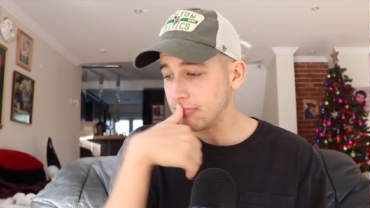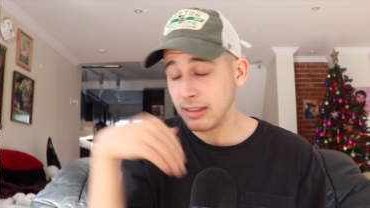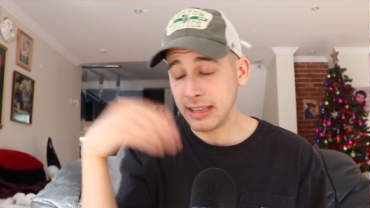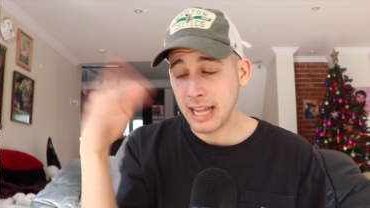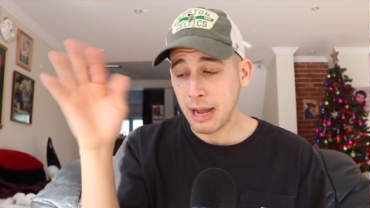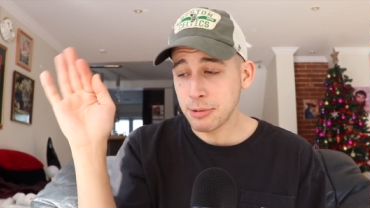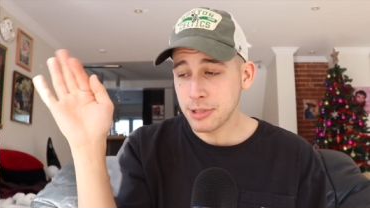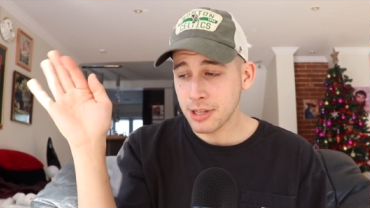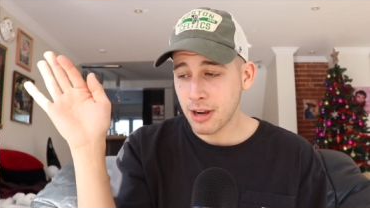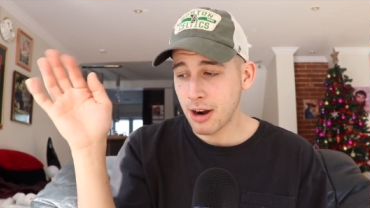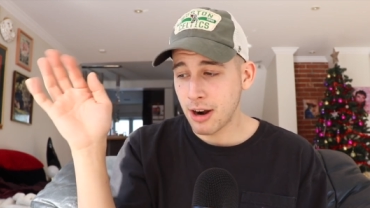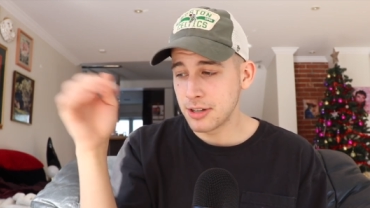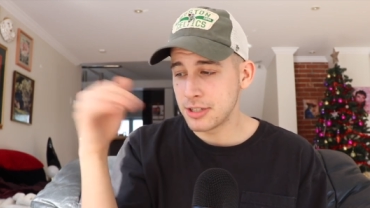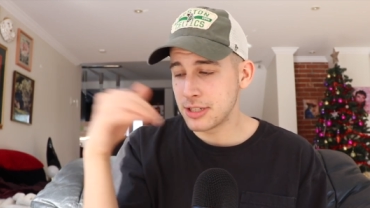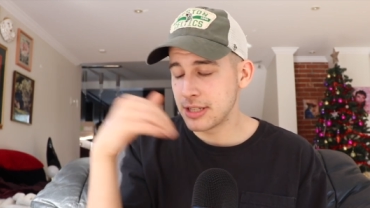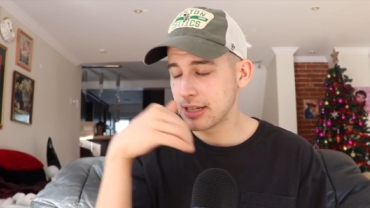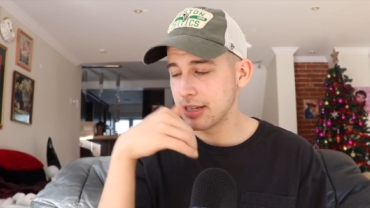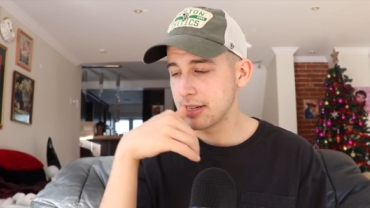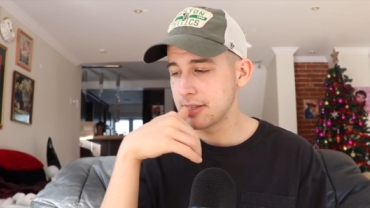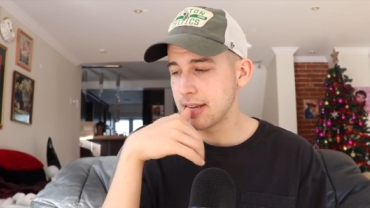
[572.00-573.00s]
That was a harsh
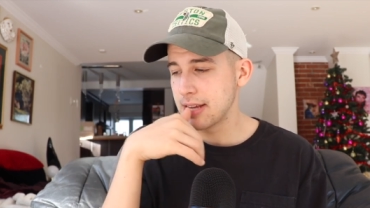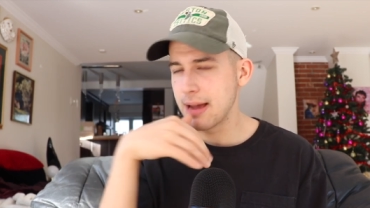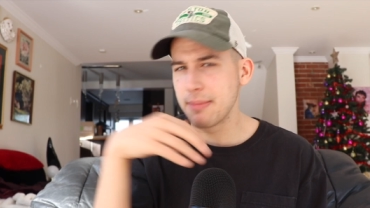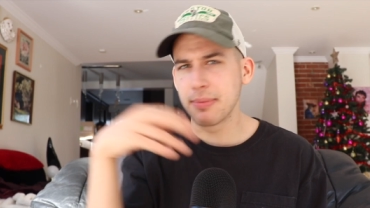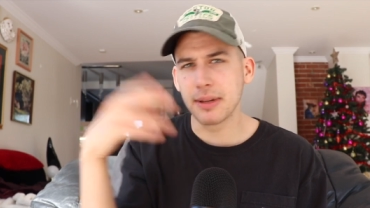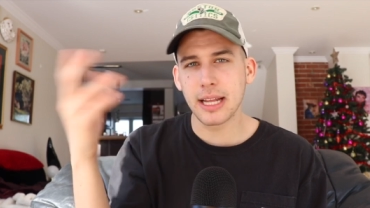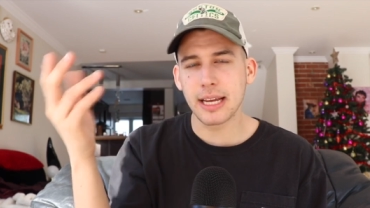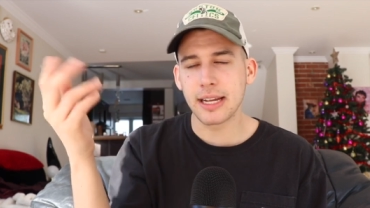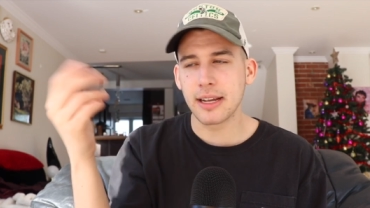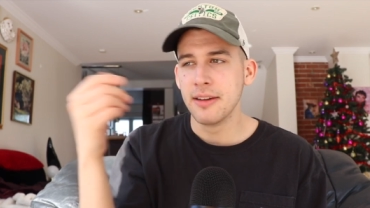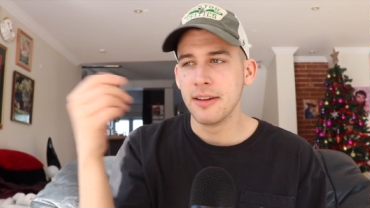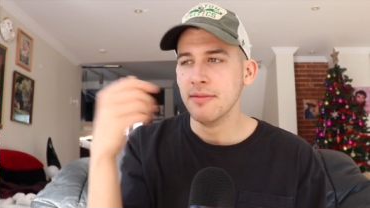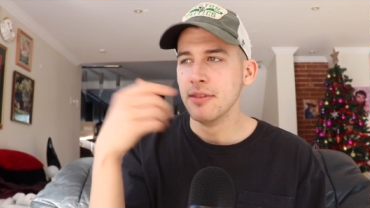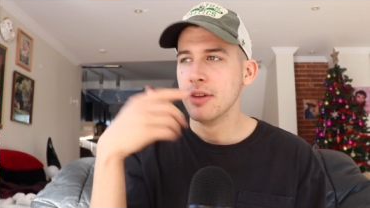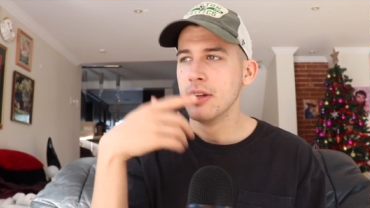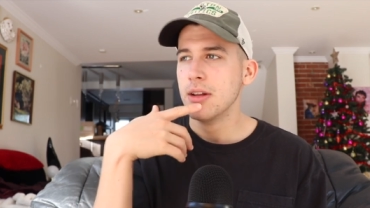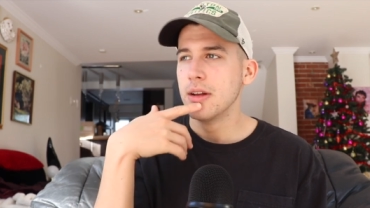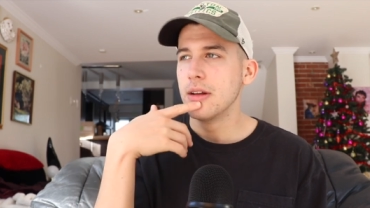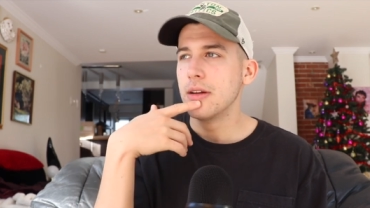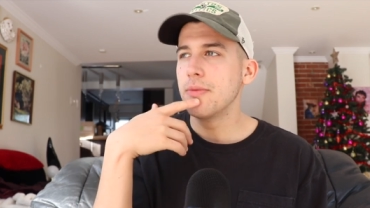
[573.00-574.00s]
thing to say, but like,
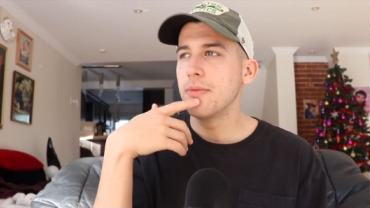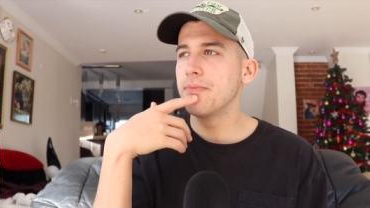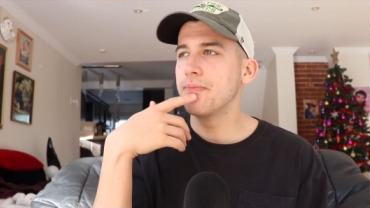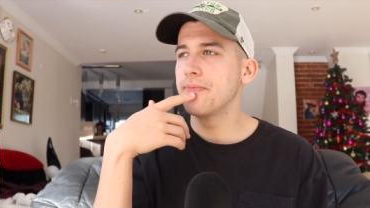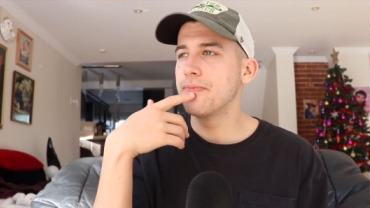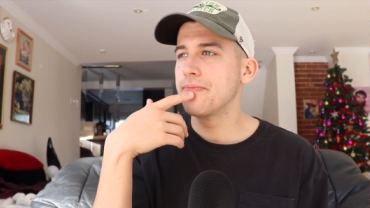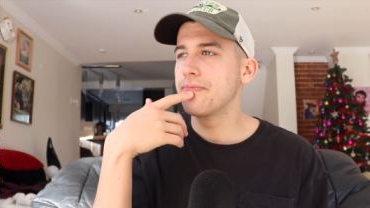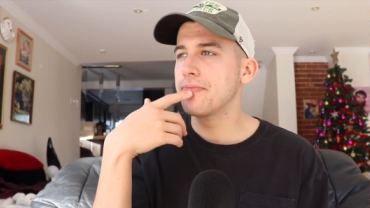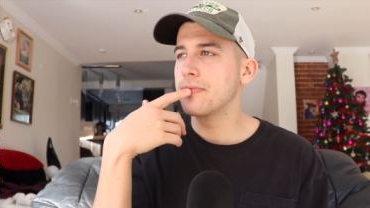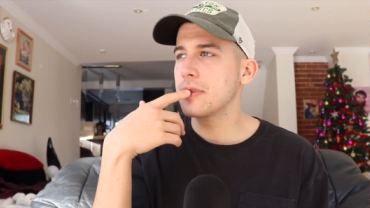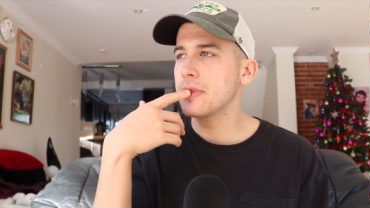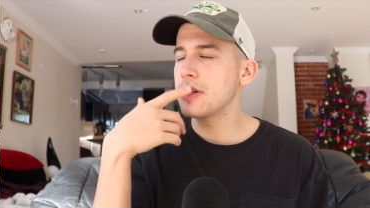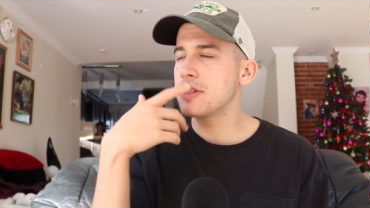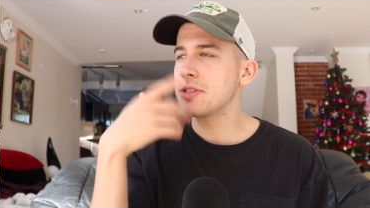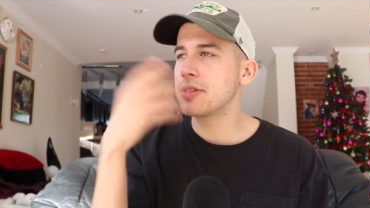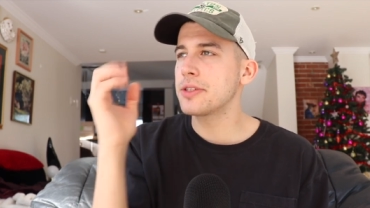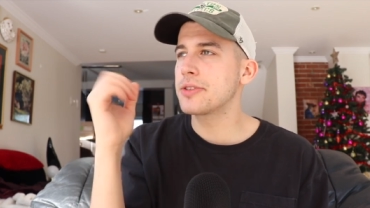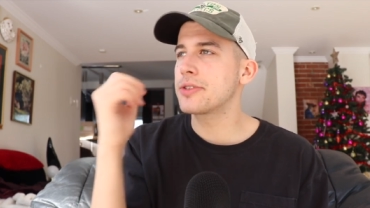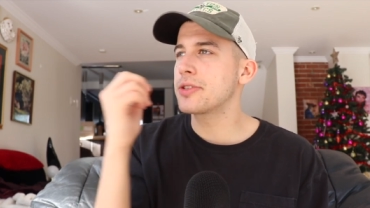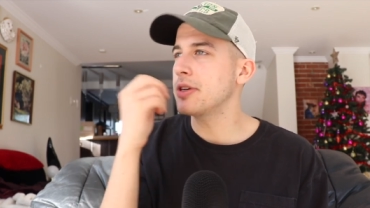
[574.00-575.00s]
there's
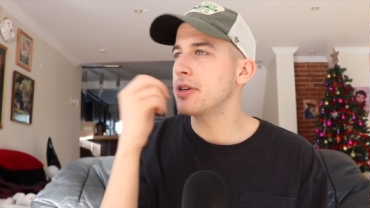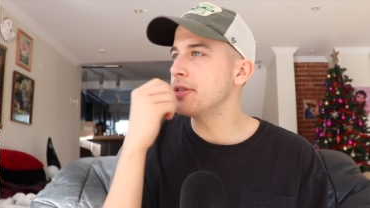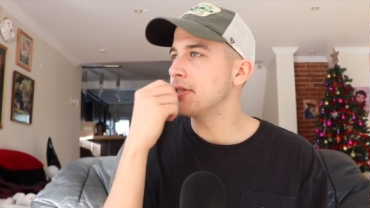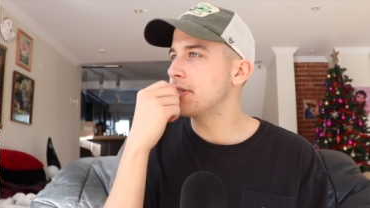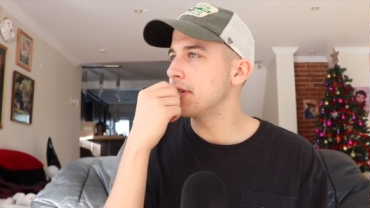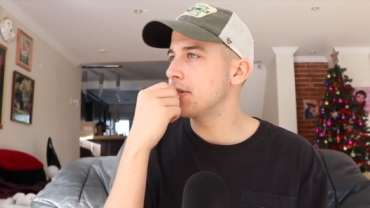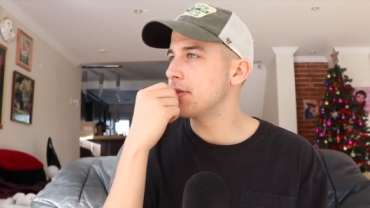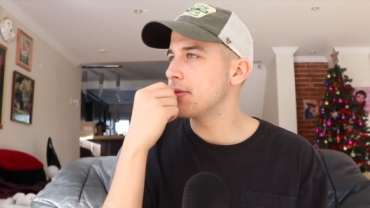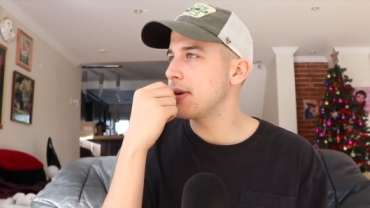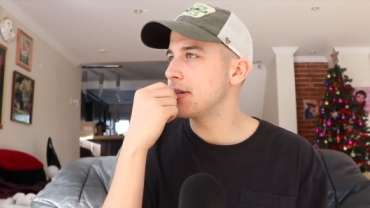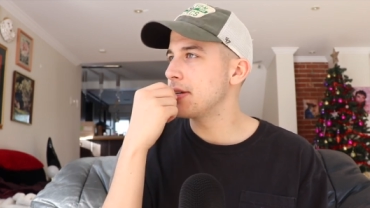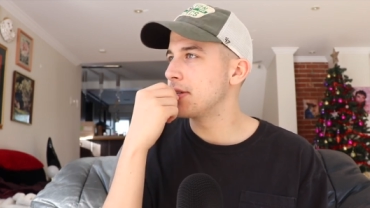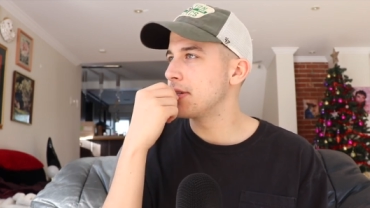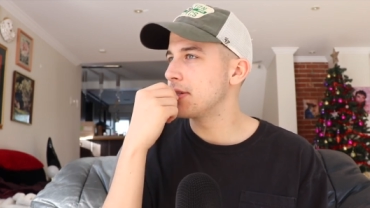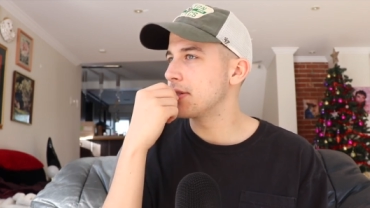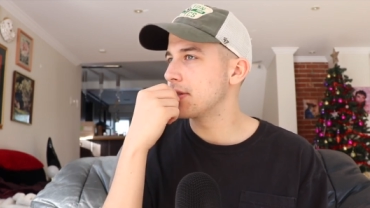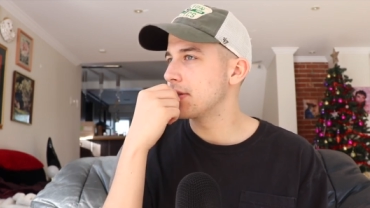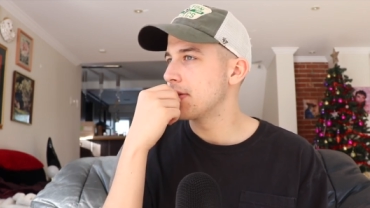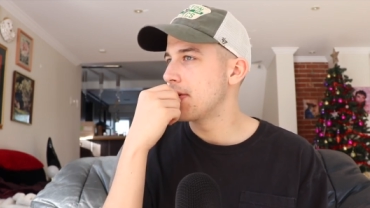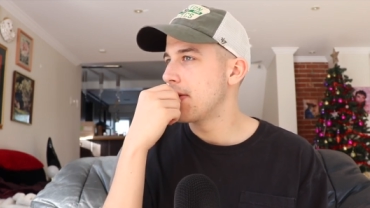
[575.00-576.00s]
just certain
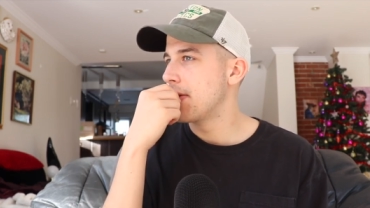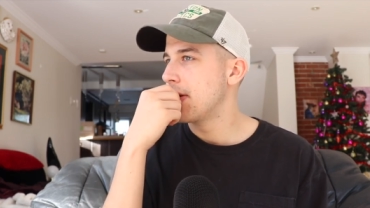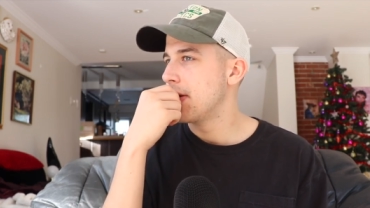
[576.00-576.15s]
situations